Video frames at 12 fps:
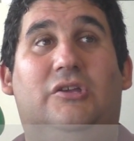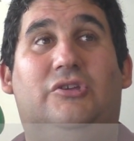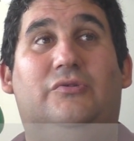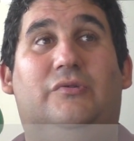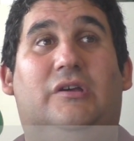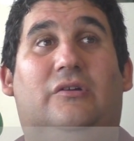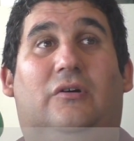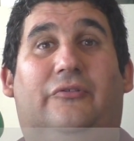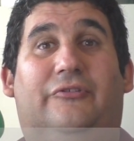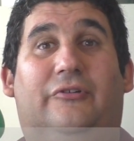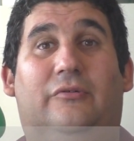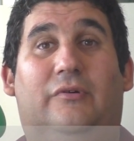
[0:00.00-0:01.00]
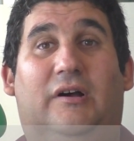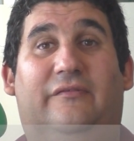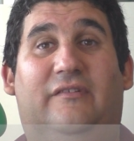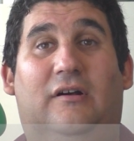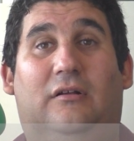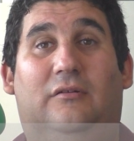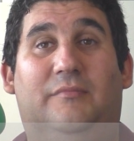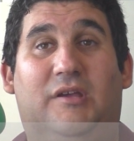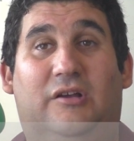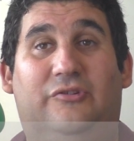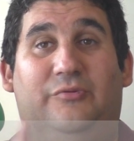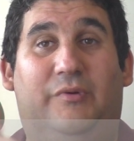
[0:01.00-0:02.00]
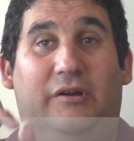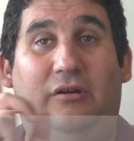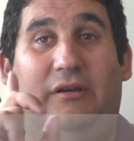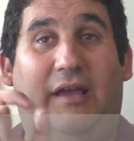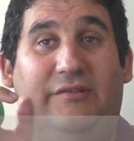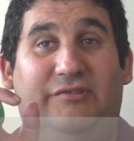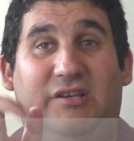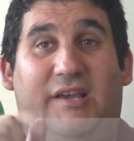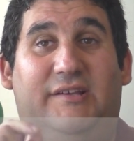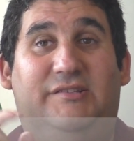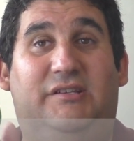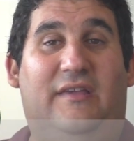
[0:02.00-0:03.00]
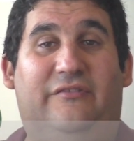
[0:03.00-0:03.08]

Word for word: You can also uh, follow me on Twitter at zkessin.